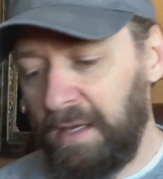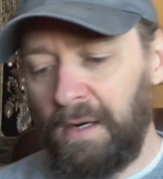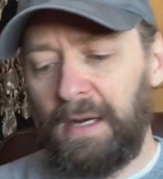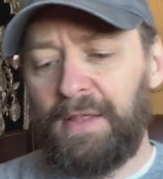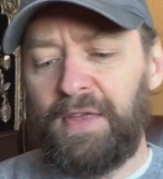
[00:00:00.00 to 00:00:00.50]
know,
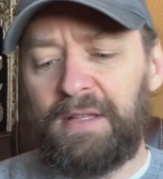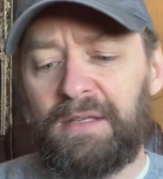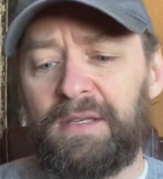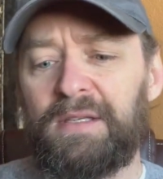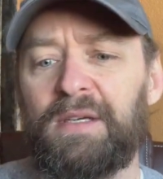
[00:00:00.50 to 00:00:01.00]
I think
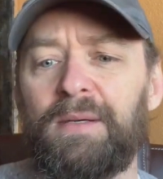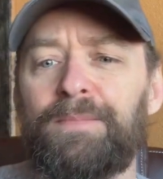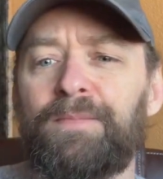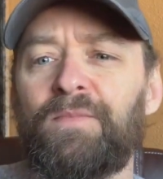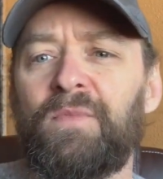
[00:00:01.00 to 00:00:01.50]
this is a
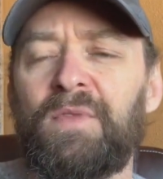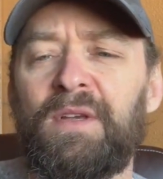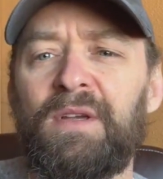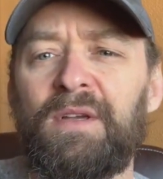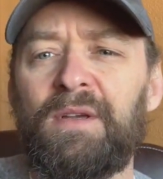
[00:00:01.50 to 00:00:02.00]

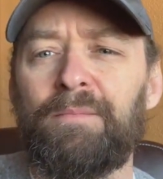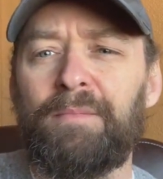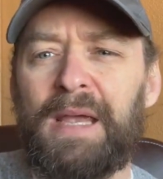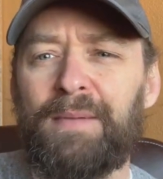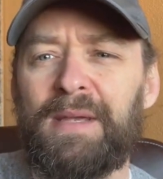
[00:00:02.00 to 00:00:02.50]

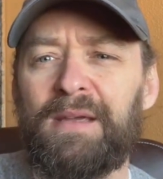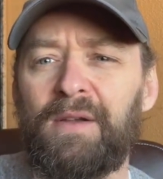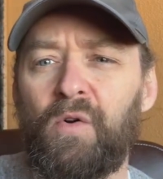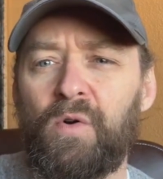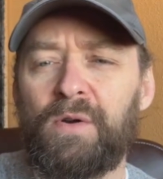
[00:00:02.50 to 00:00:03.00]
maybe a
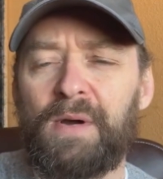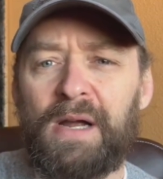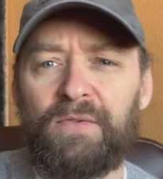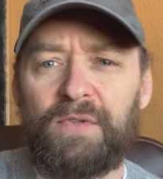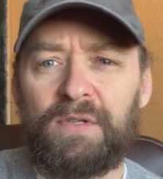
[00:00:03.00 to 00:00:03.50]
1/4
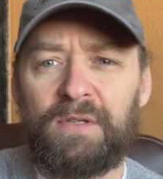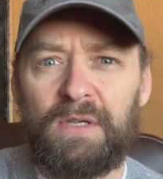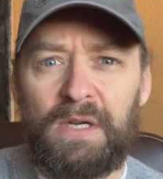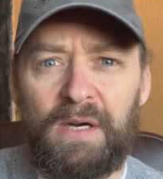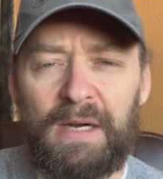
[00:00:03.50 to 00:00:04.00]
ounce.
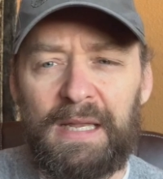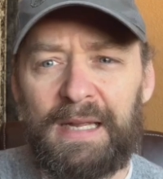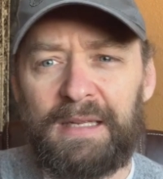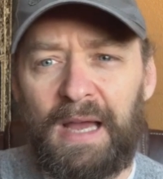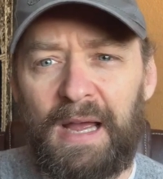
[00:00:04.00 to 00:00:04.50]
You know,
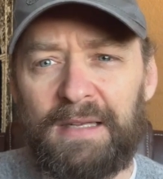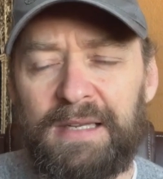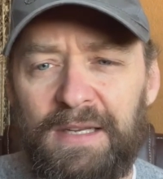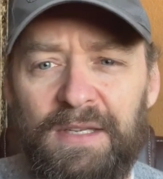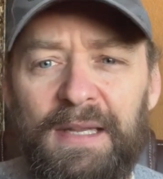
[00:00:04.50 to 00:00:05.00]
I
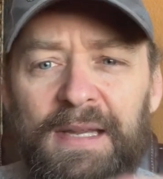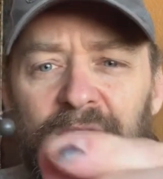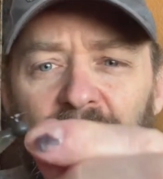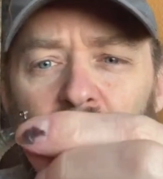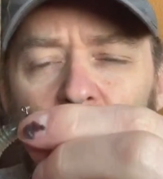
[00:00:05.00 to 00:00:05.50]
tend to like
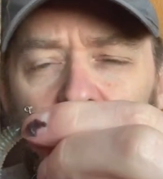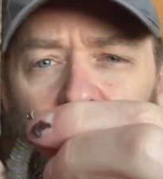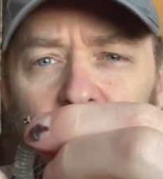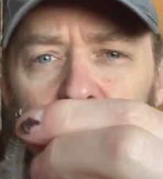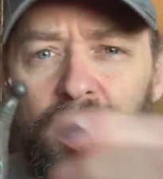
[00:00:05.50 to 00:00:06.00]
the
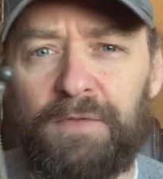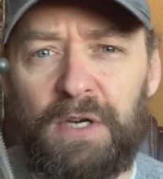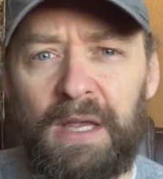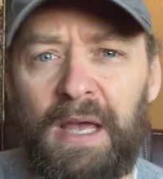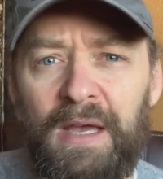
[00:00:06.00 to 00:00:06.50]
smaller sort of
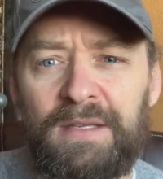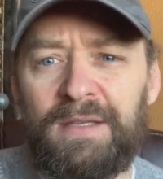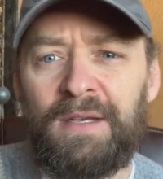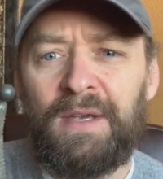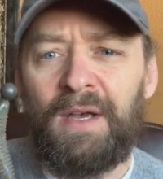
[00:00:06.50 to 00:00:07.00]
jig heads,
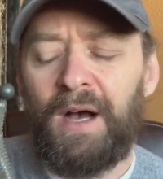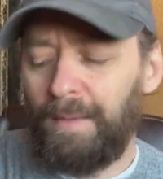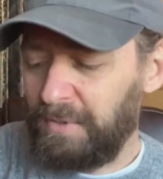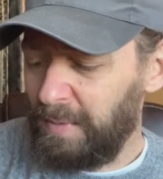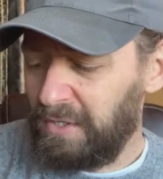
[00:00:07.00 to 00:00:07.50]

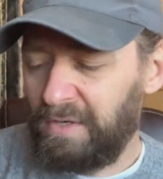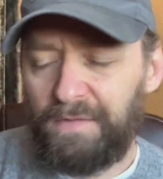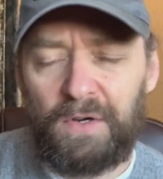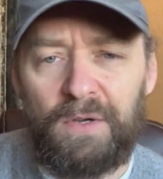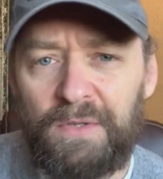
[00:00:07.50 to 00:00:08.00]
especially if
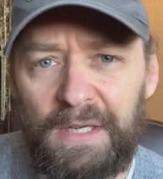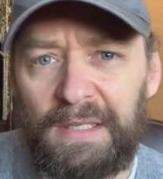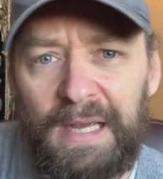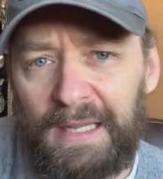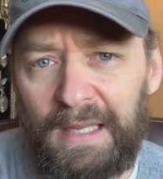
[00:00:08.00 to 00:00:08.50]
you're using
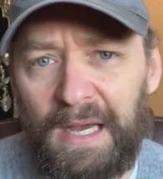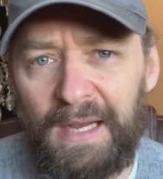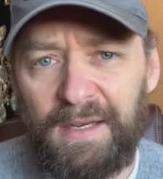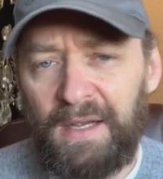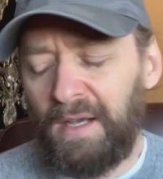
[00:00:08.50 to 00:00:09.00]
light line.